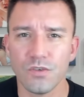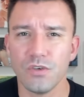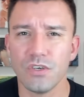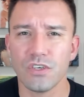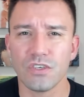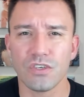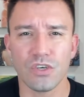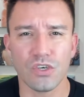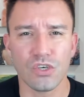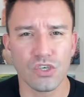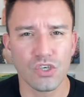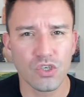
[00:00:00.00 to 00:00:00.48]

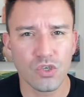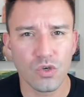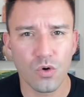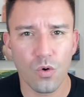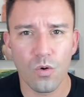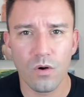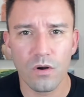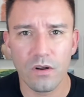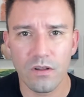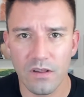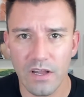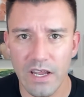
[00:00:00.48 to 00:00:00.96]
just a
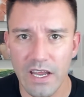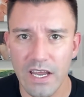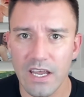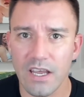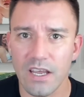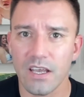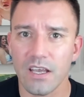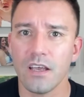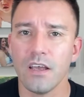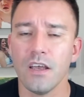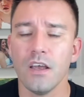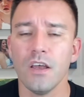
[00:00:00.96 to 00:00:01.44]
short
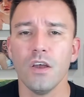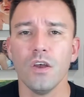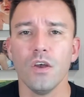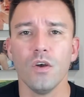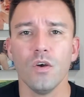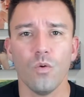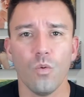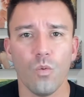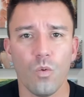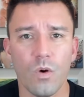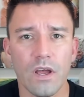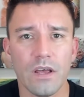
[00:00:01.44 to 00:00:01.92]
link
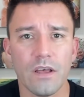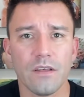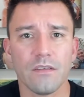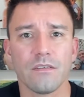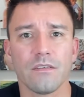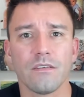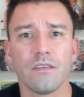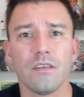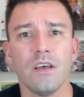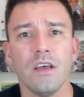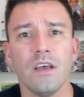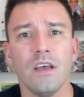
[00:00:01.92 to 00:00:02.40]

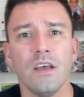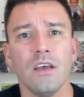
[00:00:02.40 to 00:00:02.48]
with